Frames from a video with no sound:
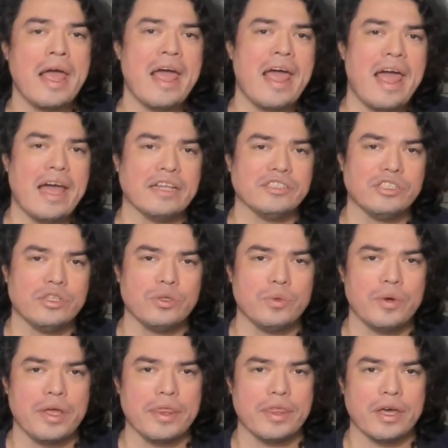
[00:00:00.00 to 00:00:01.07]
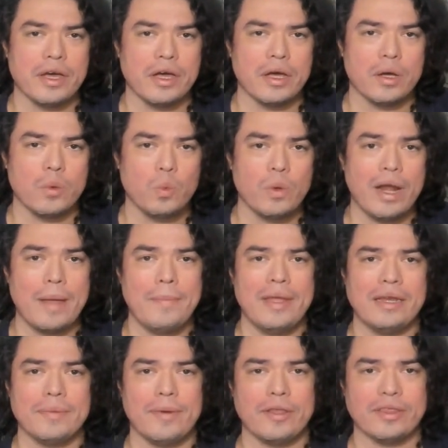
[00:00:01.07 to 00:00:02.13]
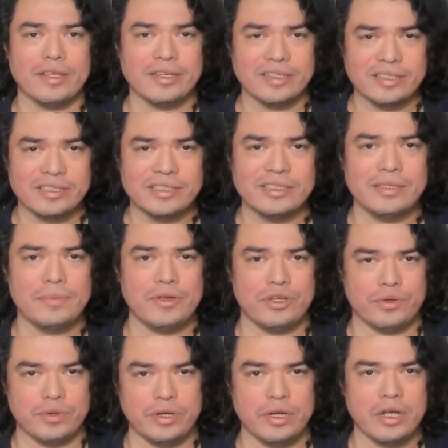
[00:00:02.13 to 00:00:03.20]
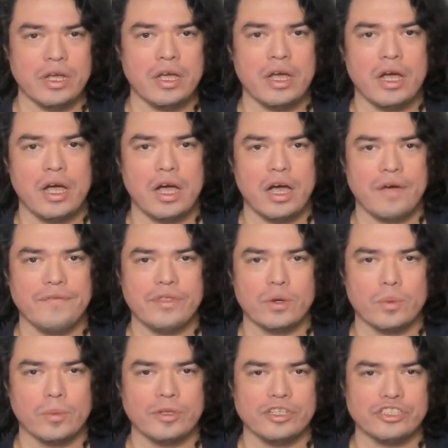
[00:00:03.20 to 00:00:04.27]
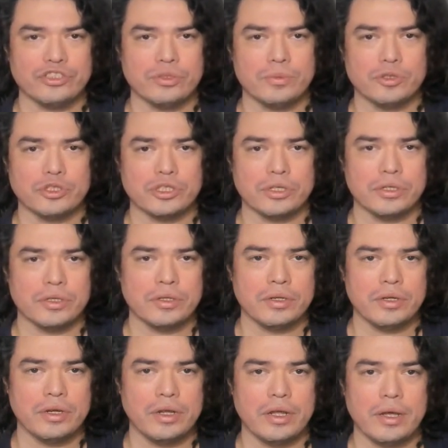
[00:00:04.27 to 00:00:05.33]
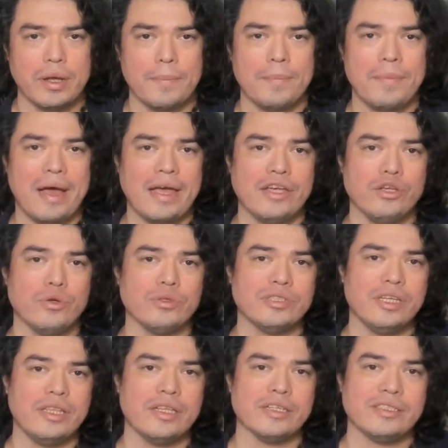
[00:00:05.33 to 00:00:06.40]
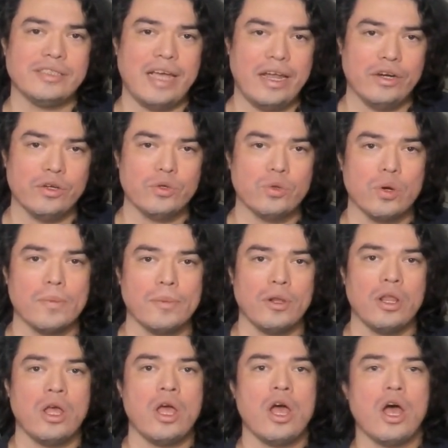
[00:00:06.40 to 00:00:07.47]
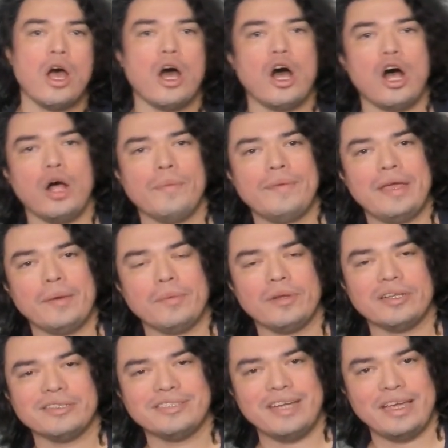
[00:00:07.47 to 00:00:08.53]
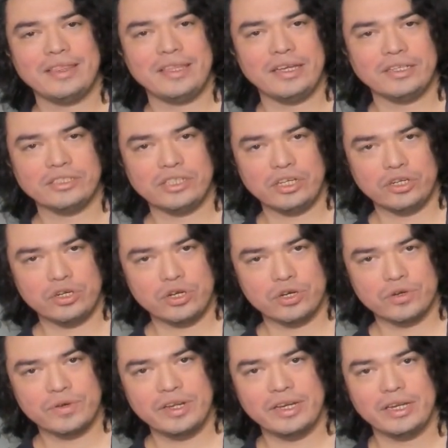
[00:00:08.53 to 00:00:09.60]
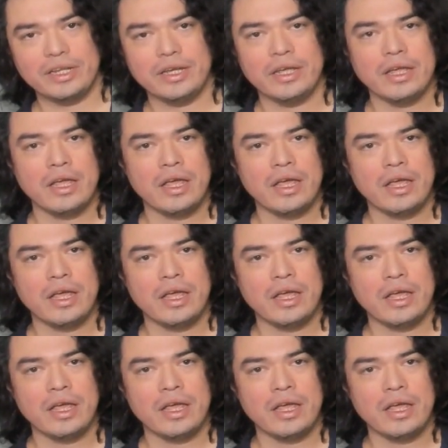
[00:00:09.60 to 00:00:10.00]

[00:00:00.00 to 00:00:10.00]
has to do with what I meant about the symmetry of the normal distribution. By using the standard normal, I'll be able to say things concretely